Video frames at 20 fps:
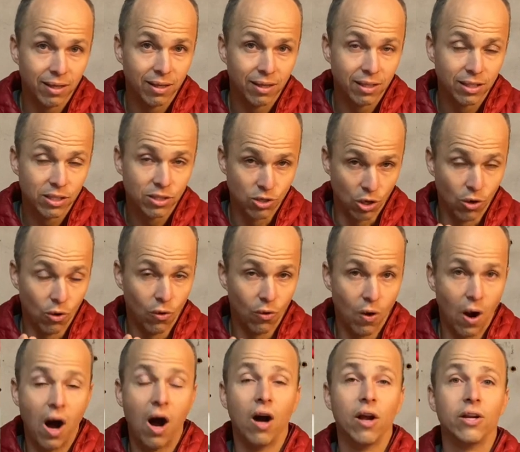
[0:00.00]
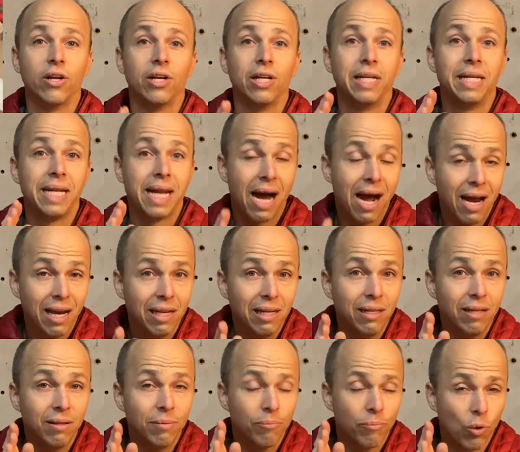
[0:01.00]
So on a
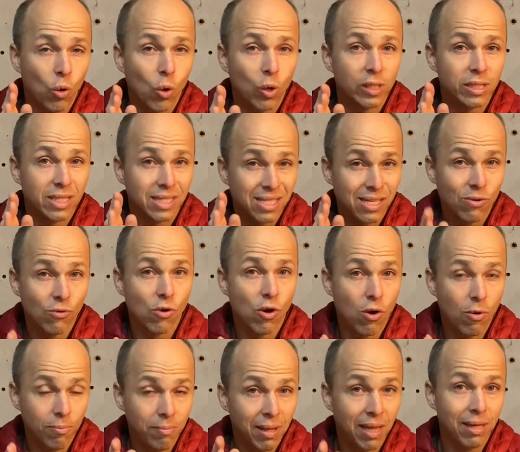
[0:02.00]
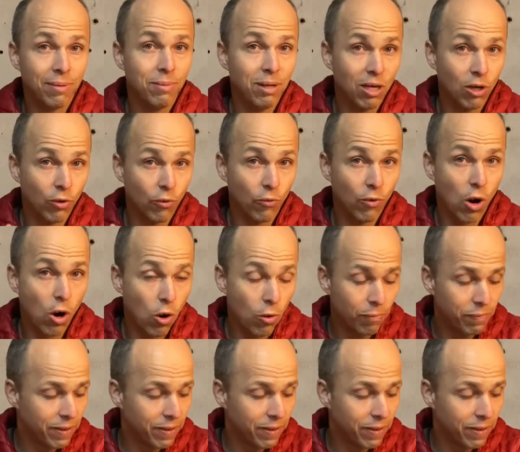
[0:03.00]
9.0 millimeter rope